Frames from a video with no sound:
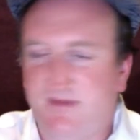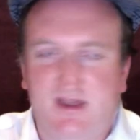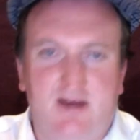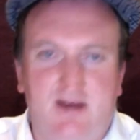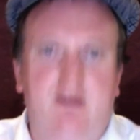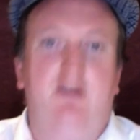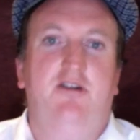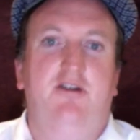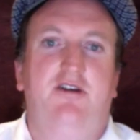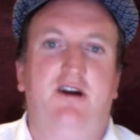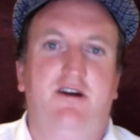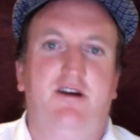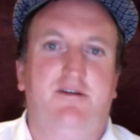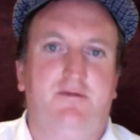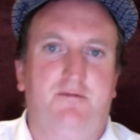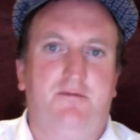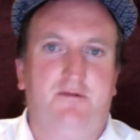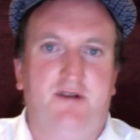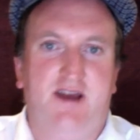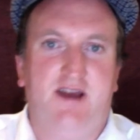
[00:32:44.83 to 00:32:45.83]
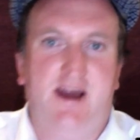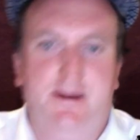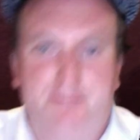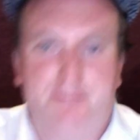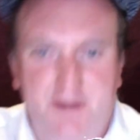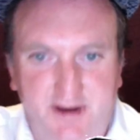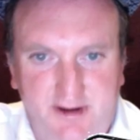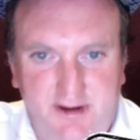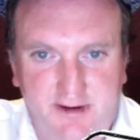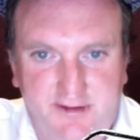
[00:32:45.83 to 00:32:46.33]
who knows what would have
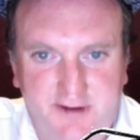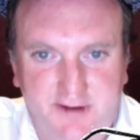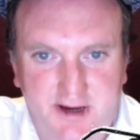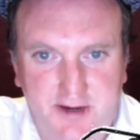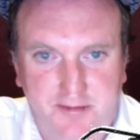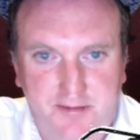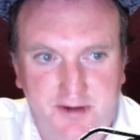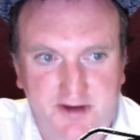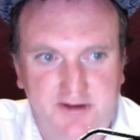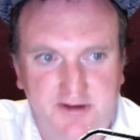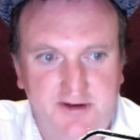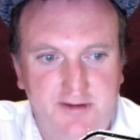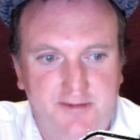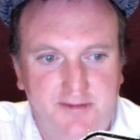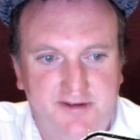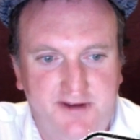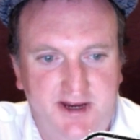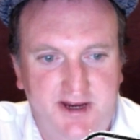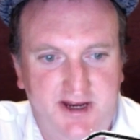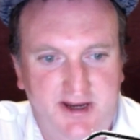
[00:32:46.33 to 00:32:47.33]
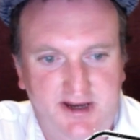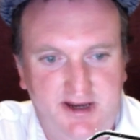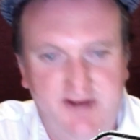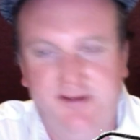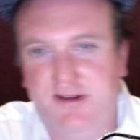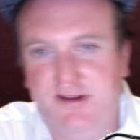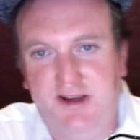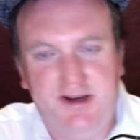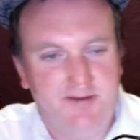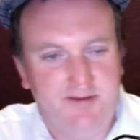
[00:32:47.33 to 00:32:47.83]
happened in the championship standings.
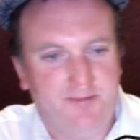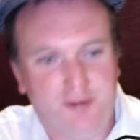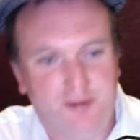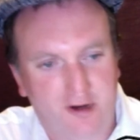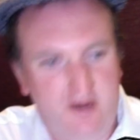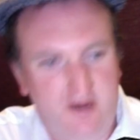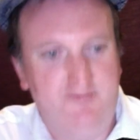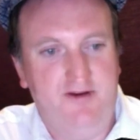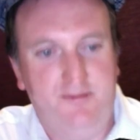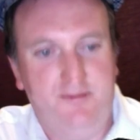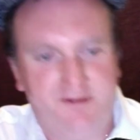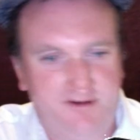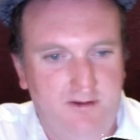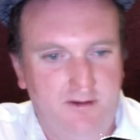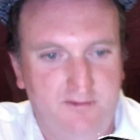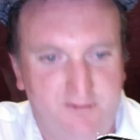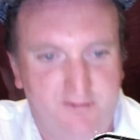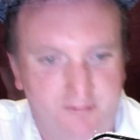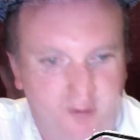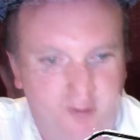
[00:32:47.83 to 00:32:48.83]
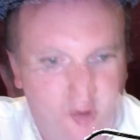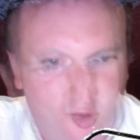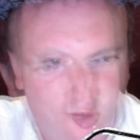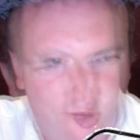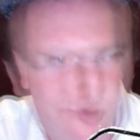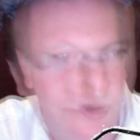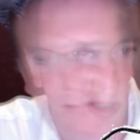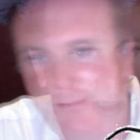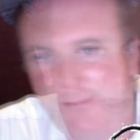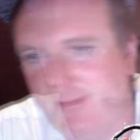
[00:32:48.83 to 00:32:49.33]
They can prove themselves
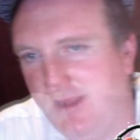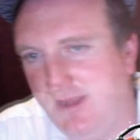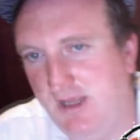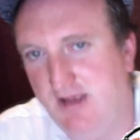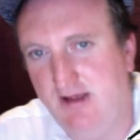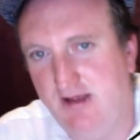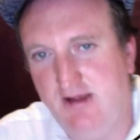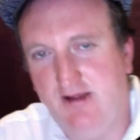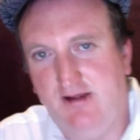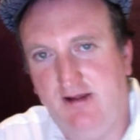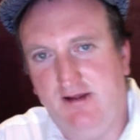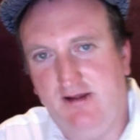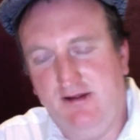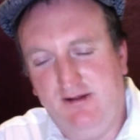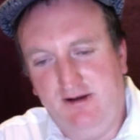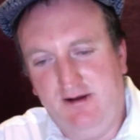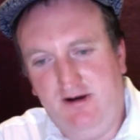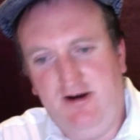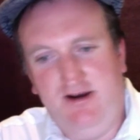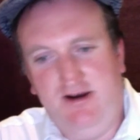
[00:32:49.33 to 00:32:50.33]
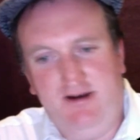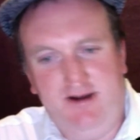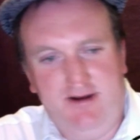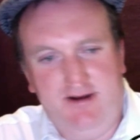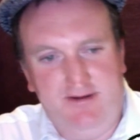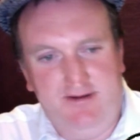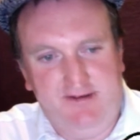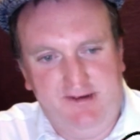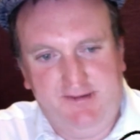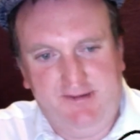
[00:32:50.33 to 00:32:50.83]
more. I don't know,
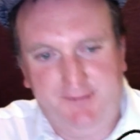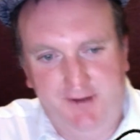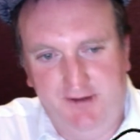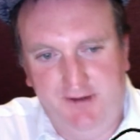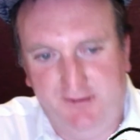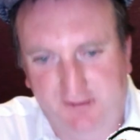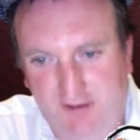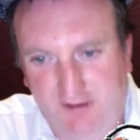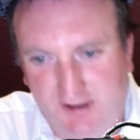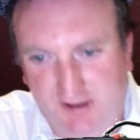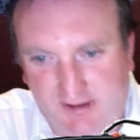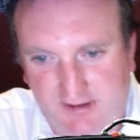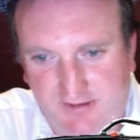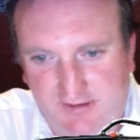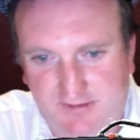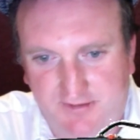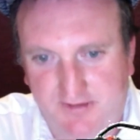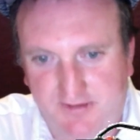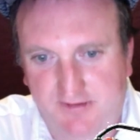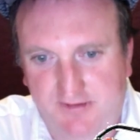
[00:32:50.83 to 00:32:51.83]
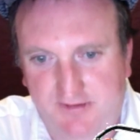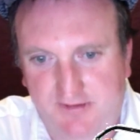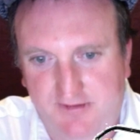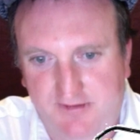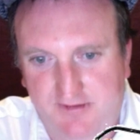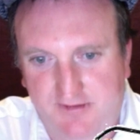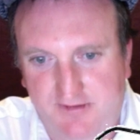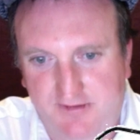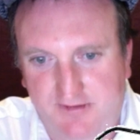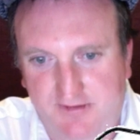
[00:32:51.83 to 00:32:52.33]
it just feels like this
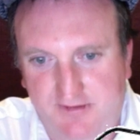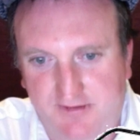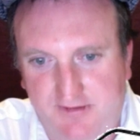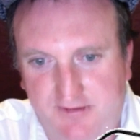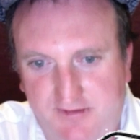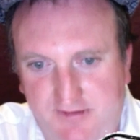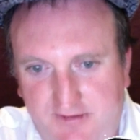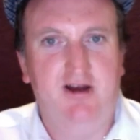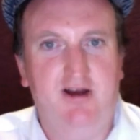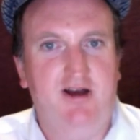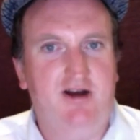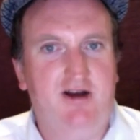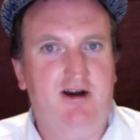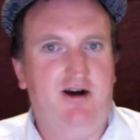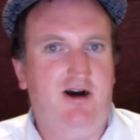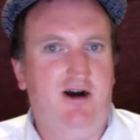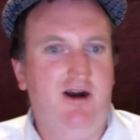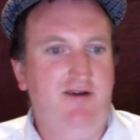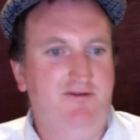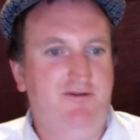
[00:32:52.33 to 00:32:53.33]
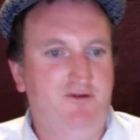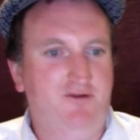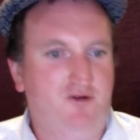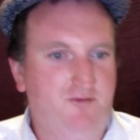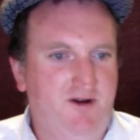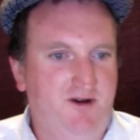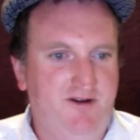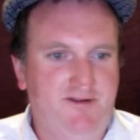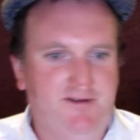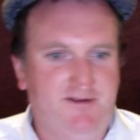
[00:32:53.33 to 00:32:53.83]
championship is over
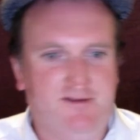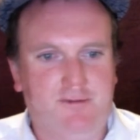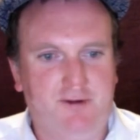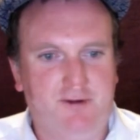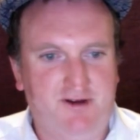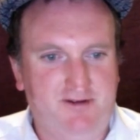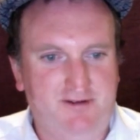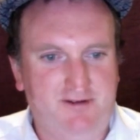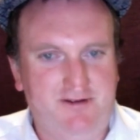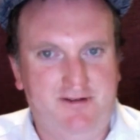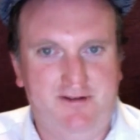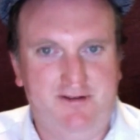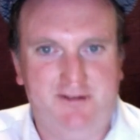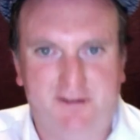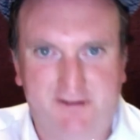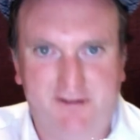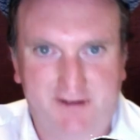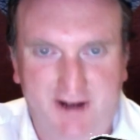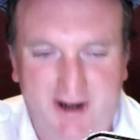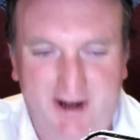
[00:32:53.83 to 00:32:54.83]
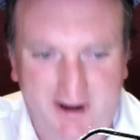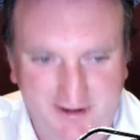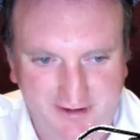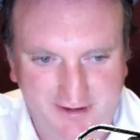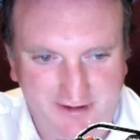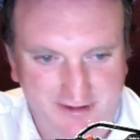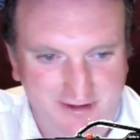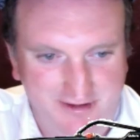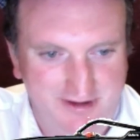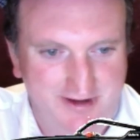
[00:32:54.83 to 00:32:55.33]
almost as quickly as it started.